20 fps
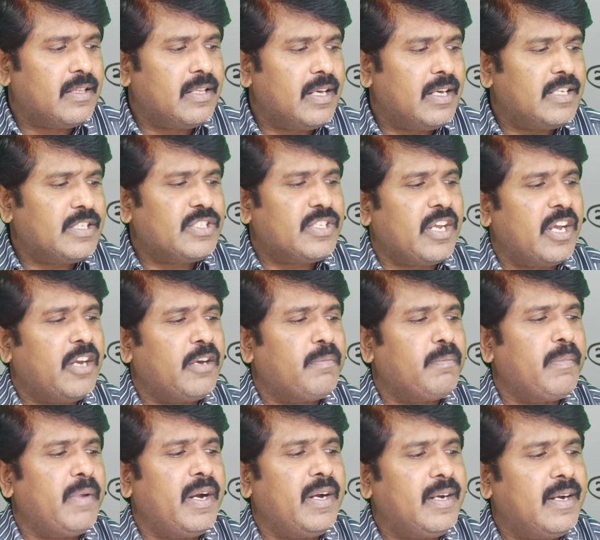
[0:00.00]
This
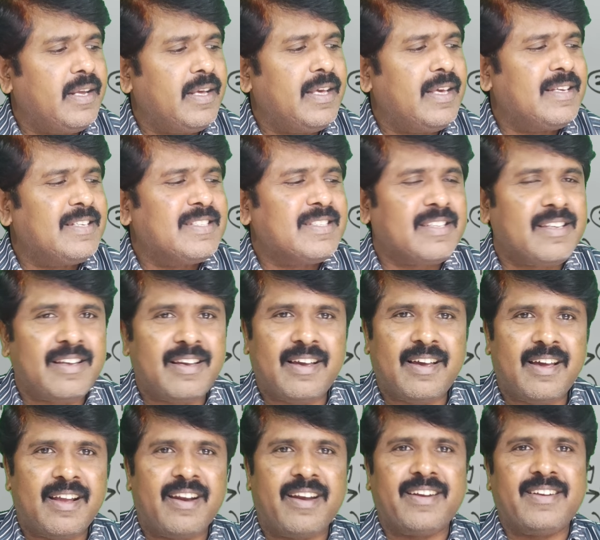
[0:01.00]
statement is
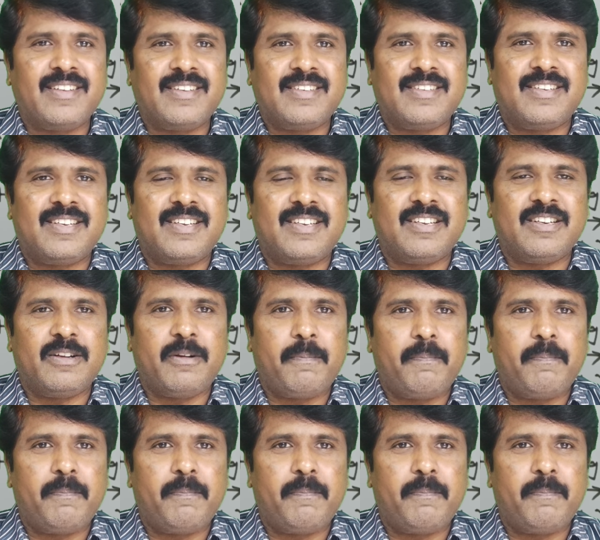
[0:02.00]
correct.